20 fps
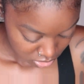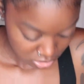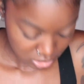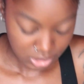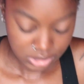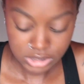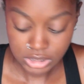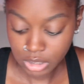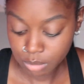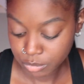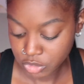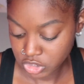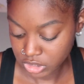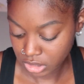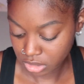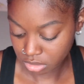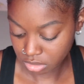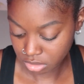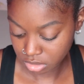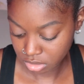Did I say how much
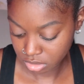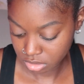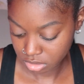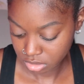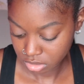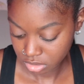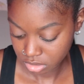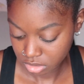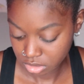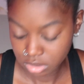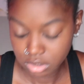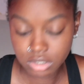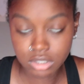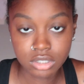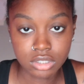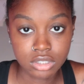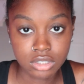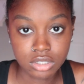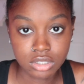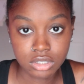that hurt?
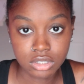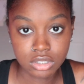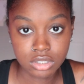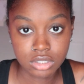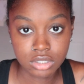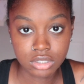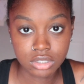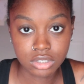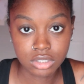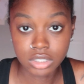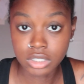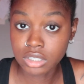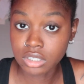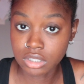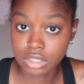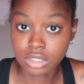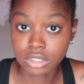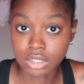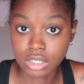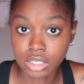It
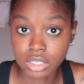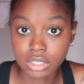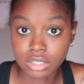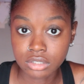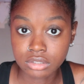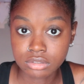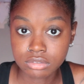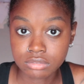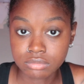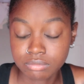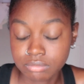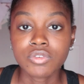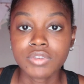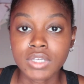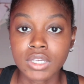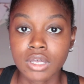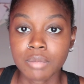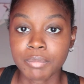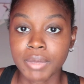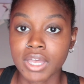hurt a lot.
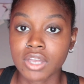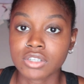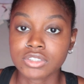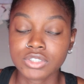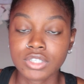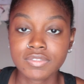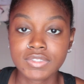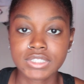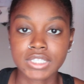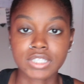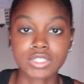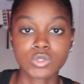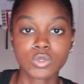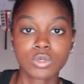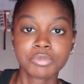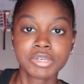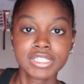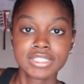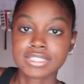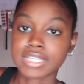Moving up, I also have a tattoo
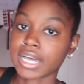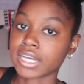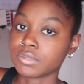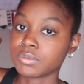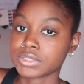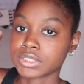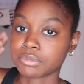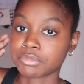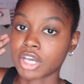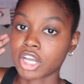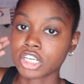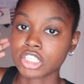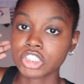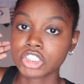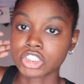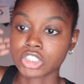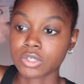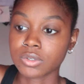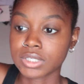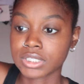on my side, which I'm not going
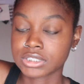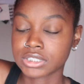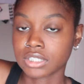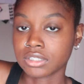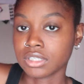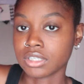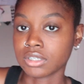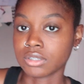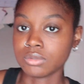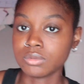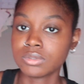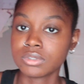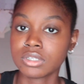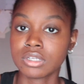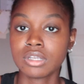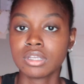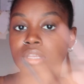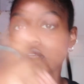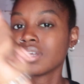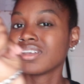to show because hello,
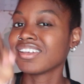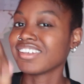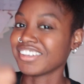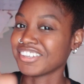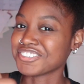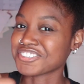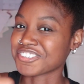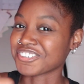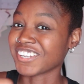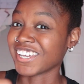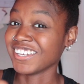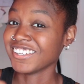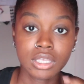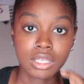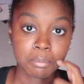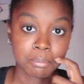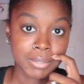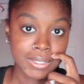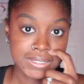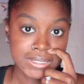internet. It
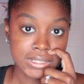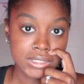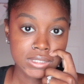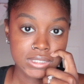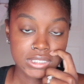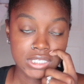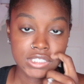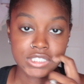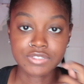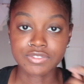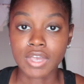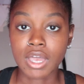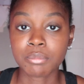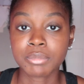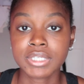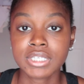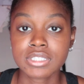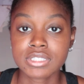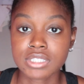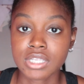basically says family
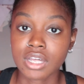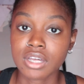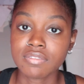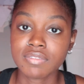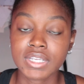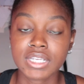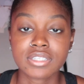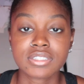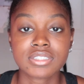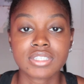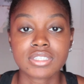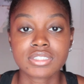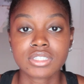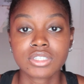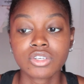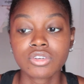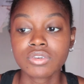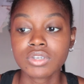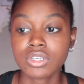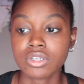is love, and it says it in
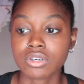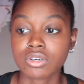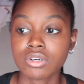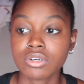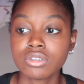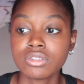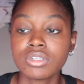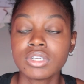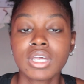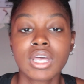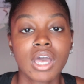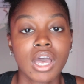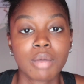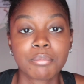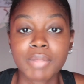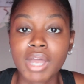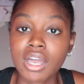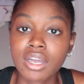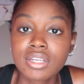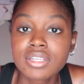Creole. I'm
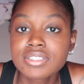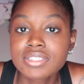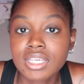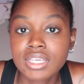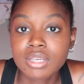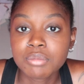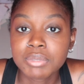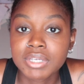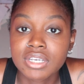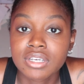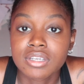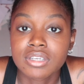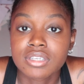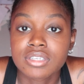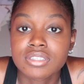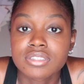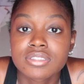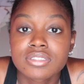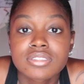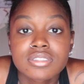not going to say it
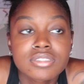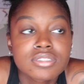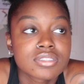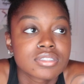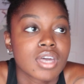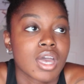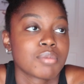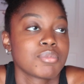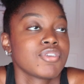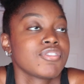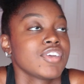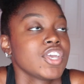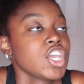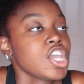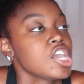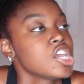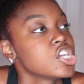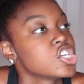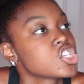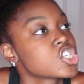because I'm on
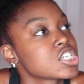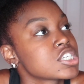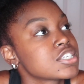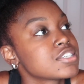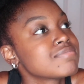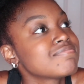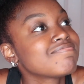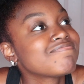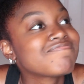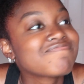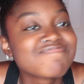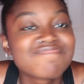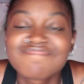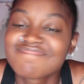vacation.